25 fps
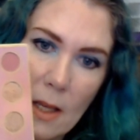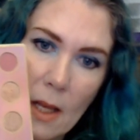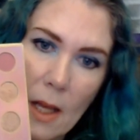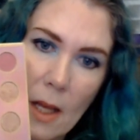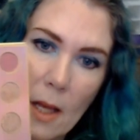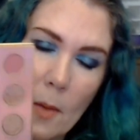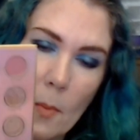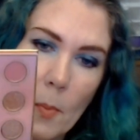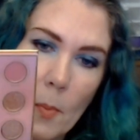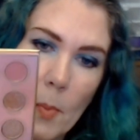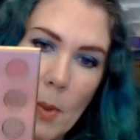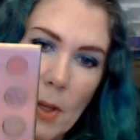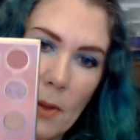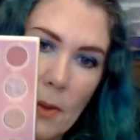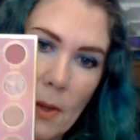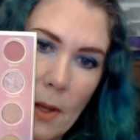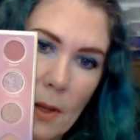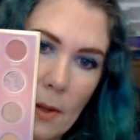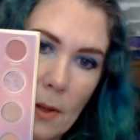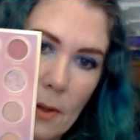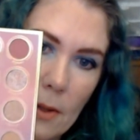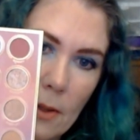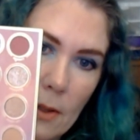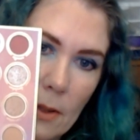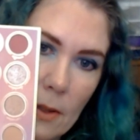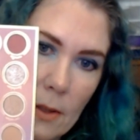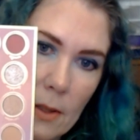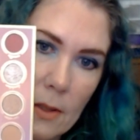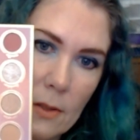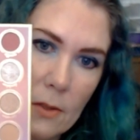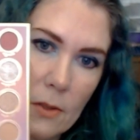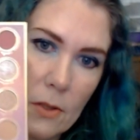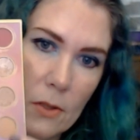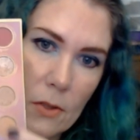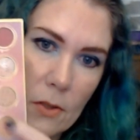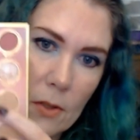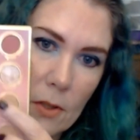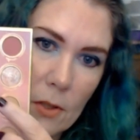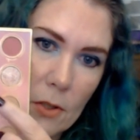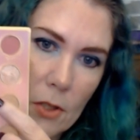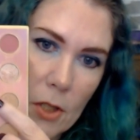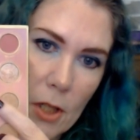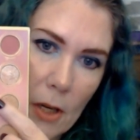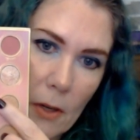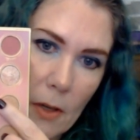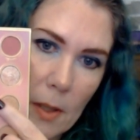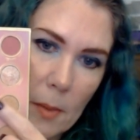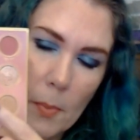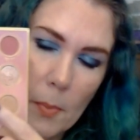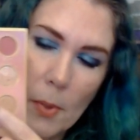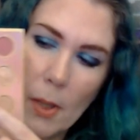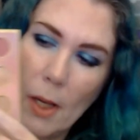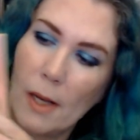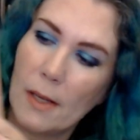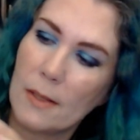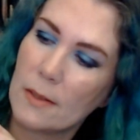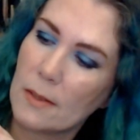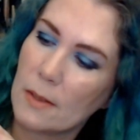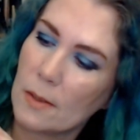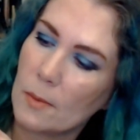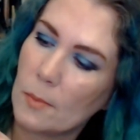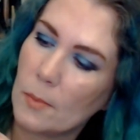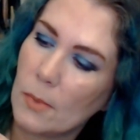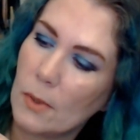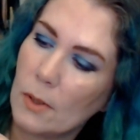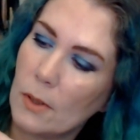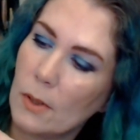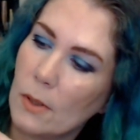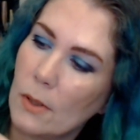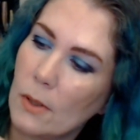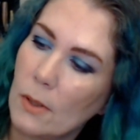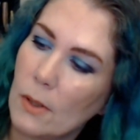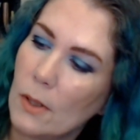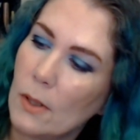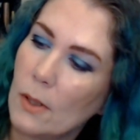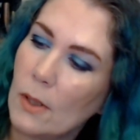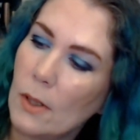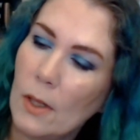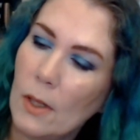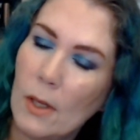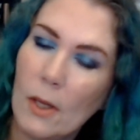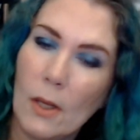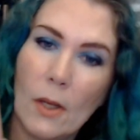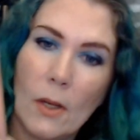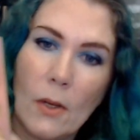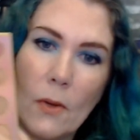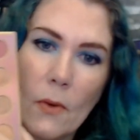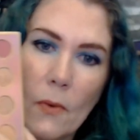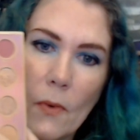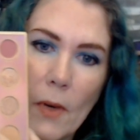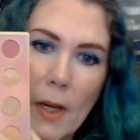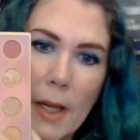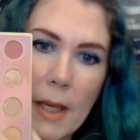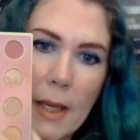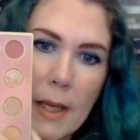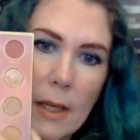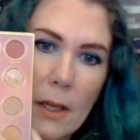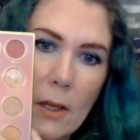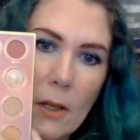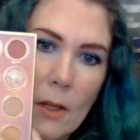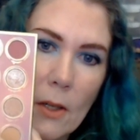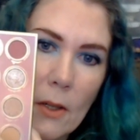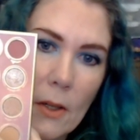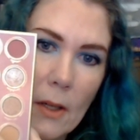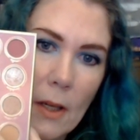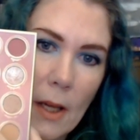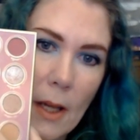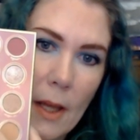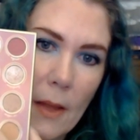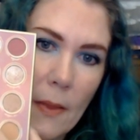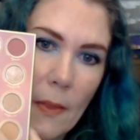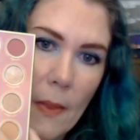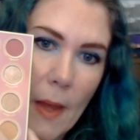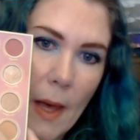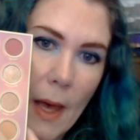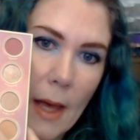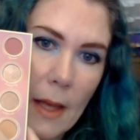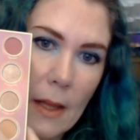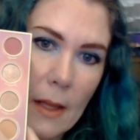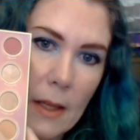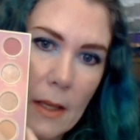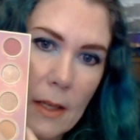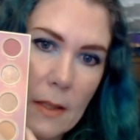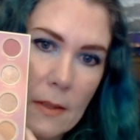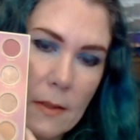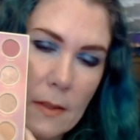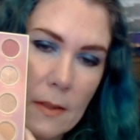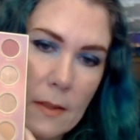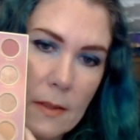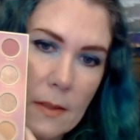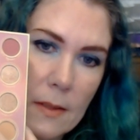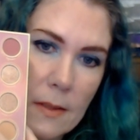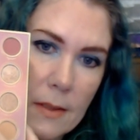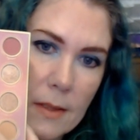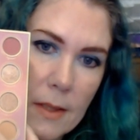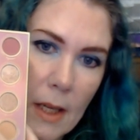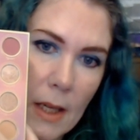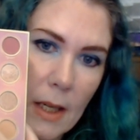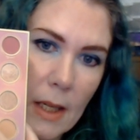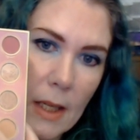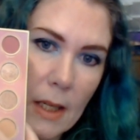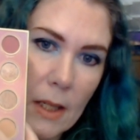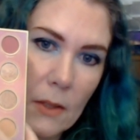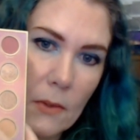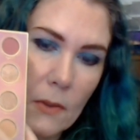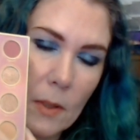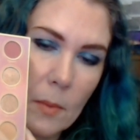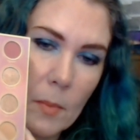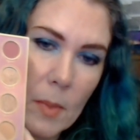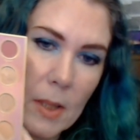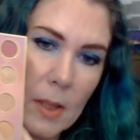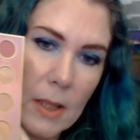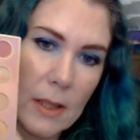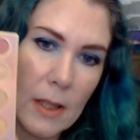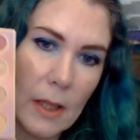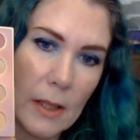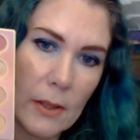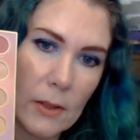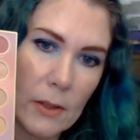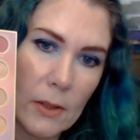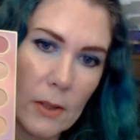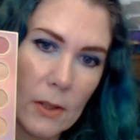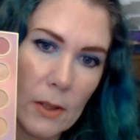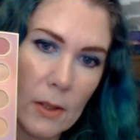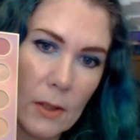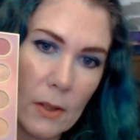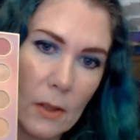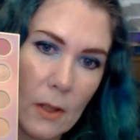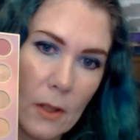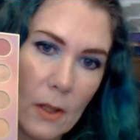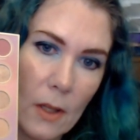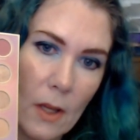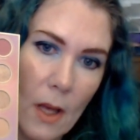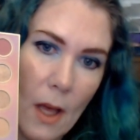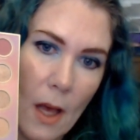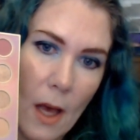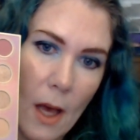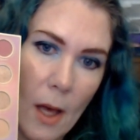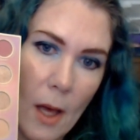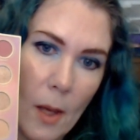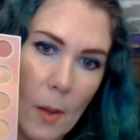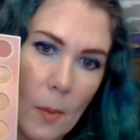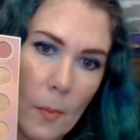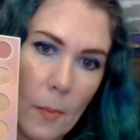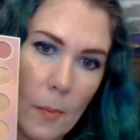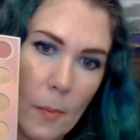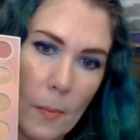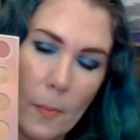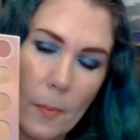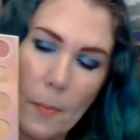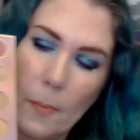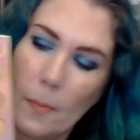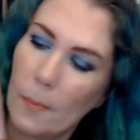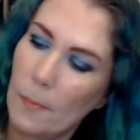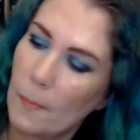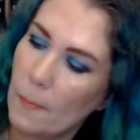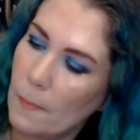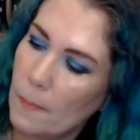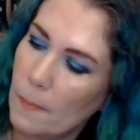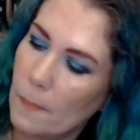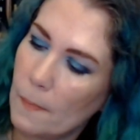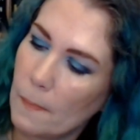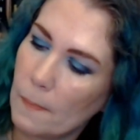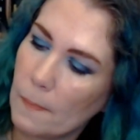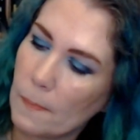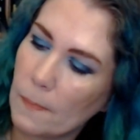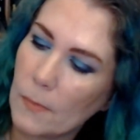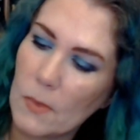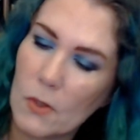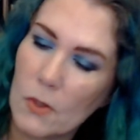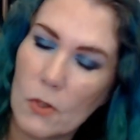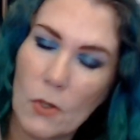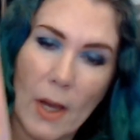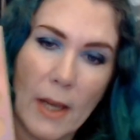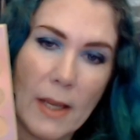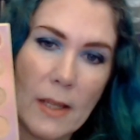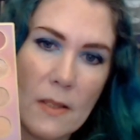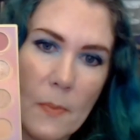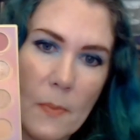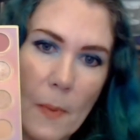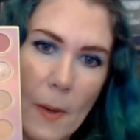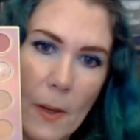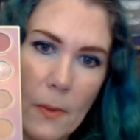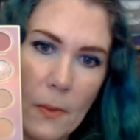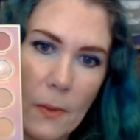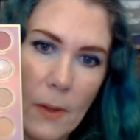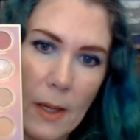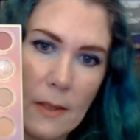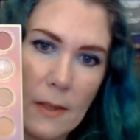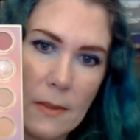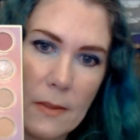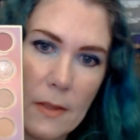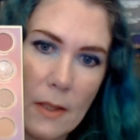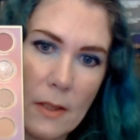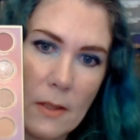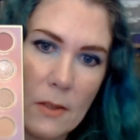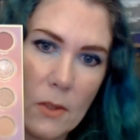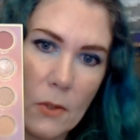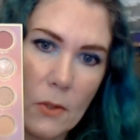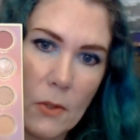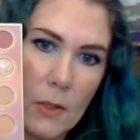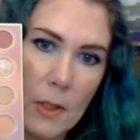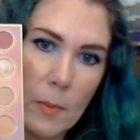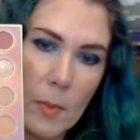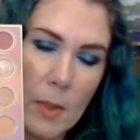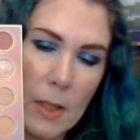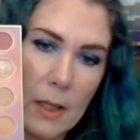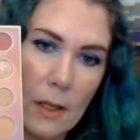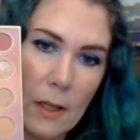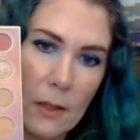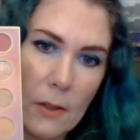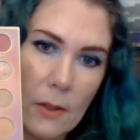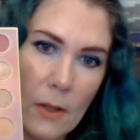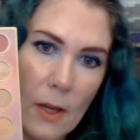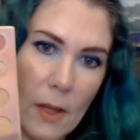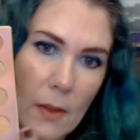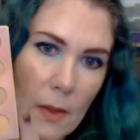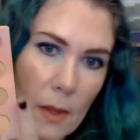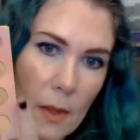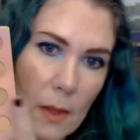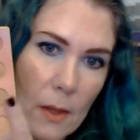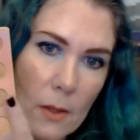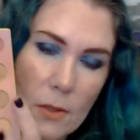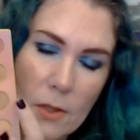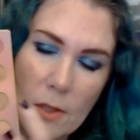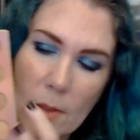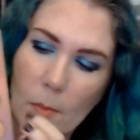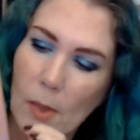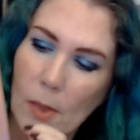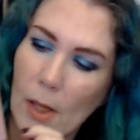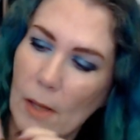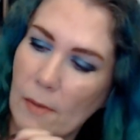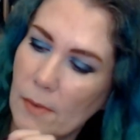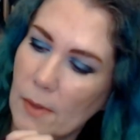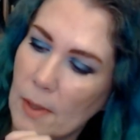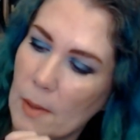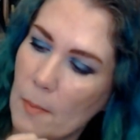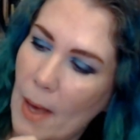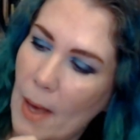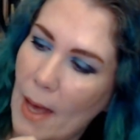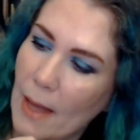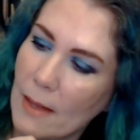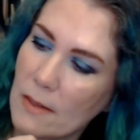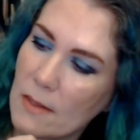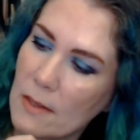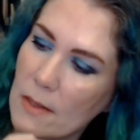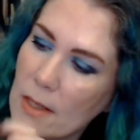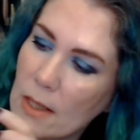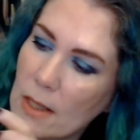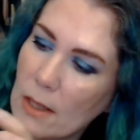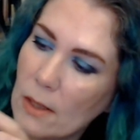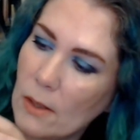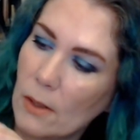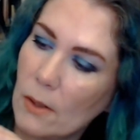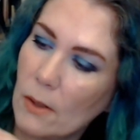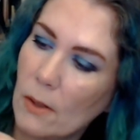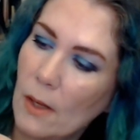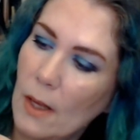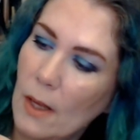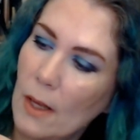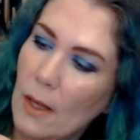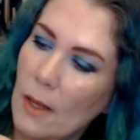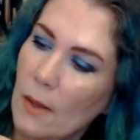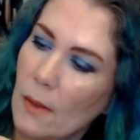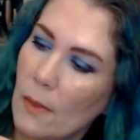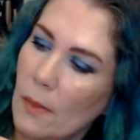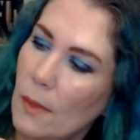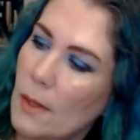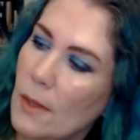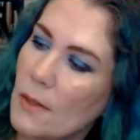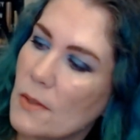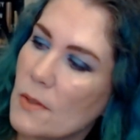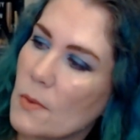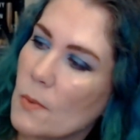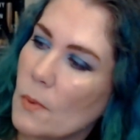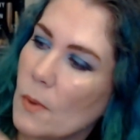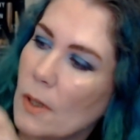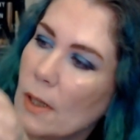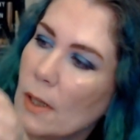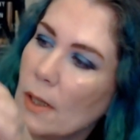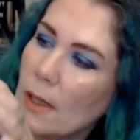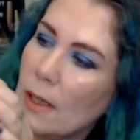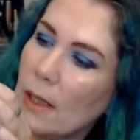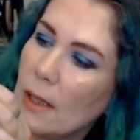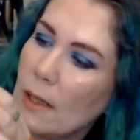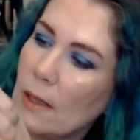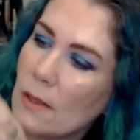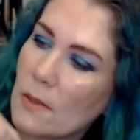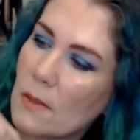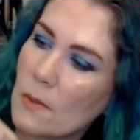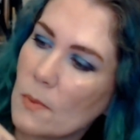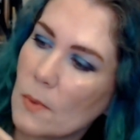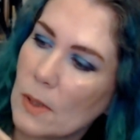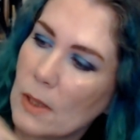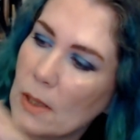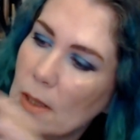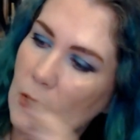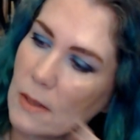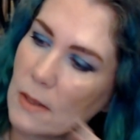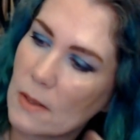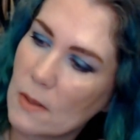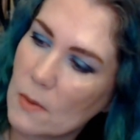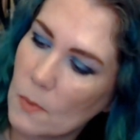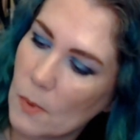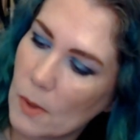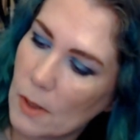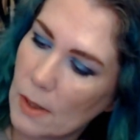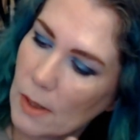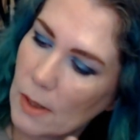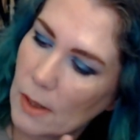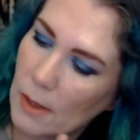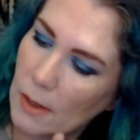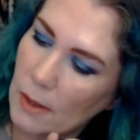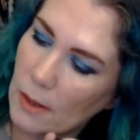but then this is the cherry blossom right here, and that is a stunning creamy color. Um, Dragon's Breath, like I said, is a creamy color. And then there's some lovely mattes in here. This one and this one and this one.